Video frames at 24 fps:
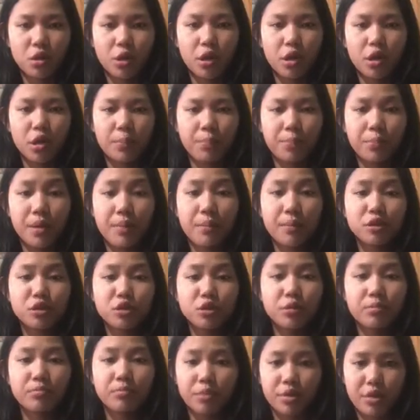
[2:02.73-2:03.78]
or
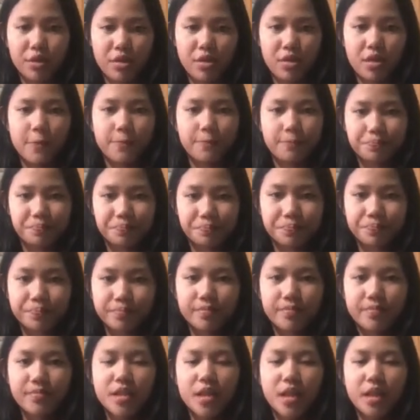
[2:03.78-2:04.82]
premature birth
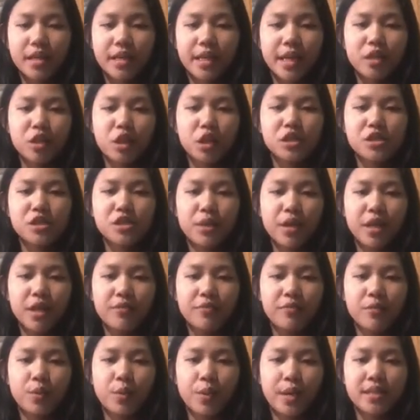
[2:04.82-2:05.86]
can also
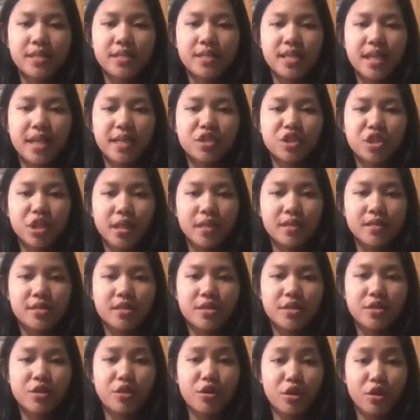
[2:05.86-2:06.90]
influence a child's
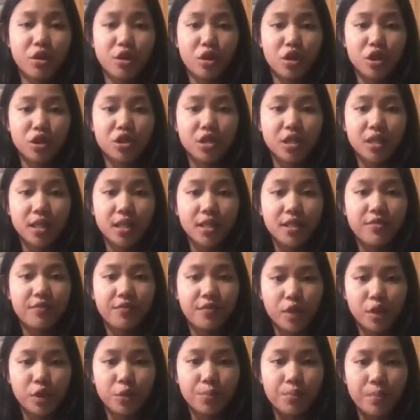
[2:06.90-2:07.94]
neurological
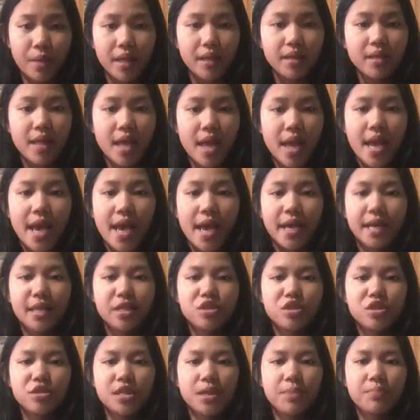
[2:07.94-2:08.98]
development and
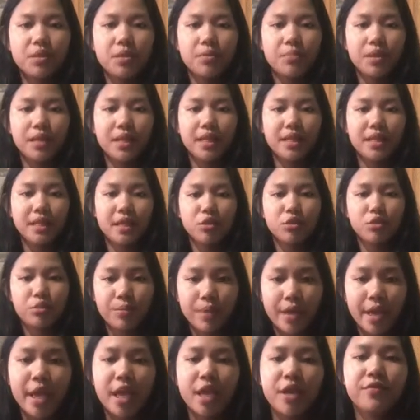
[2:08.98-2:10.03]
susceptibility to
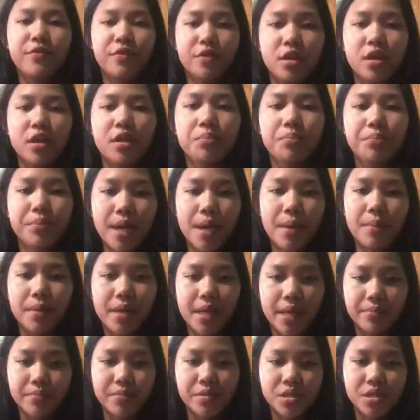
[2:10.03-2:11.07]
behavioral
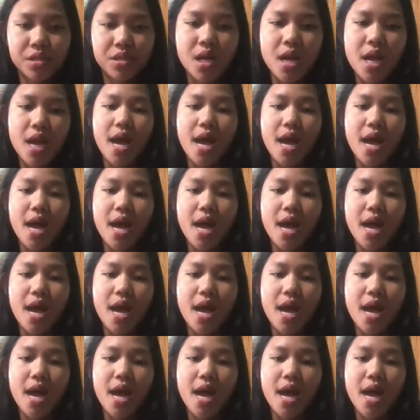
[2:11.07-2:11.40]
problems.